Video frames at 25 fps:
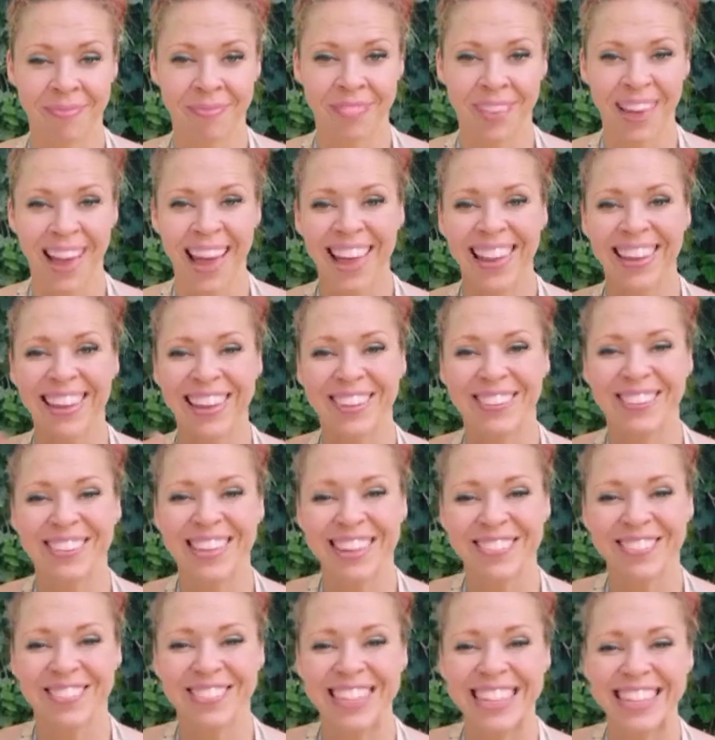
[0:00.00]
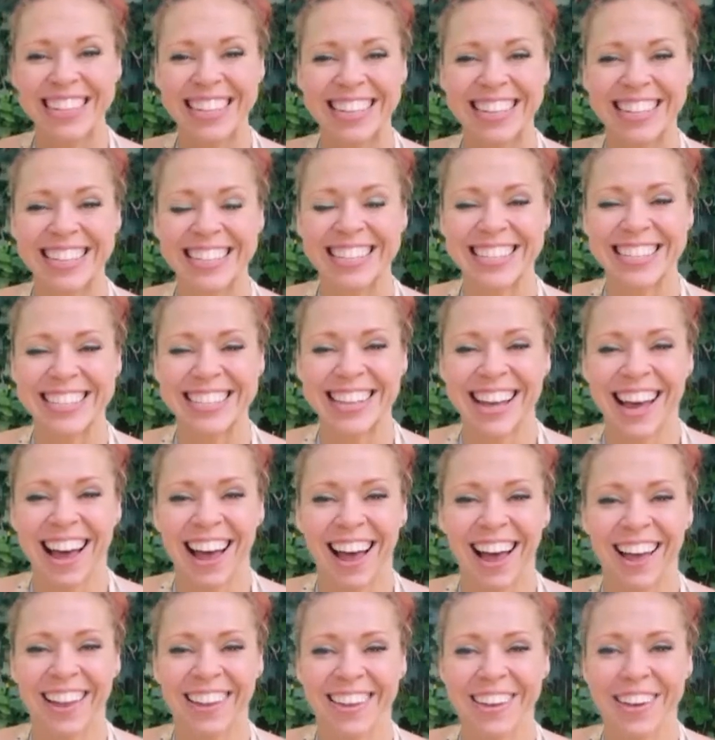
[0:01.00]
Hello lovelies,
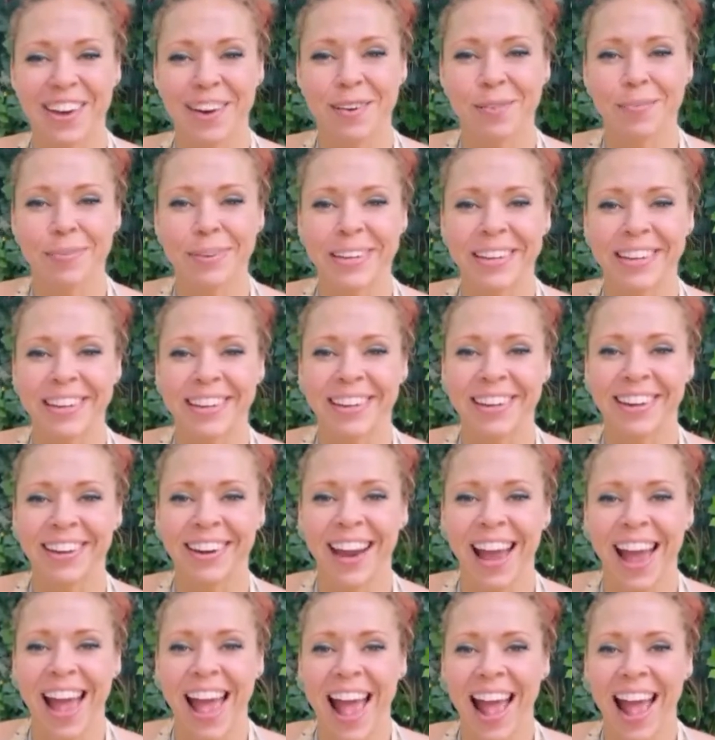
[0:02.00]
Holly Hope here,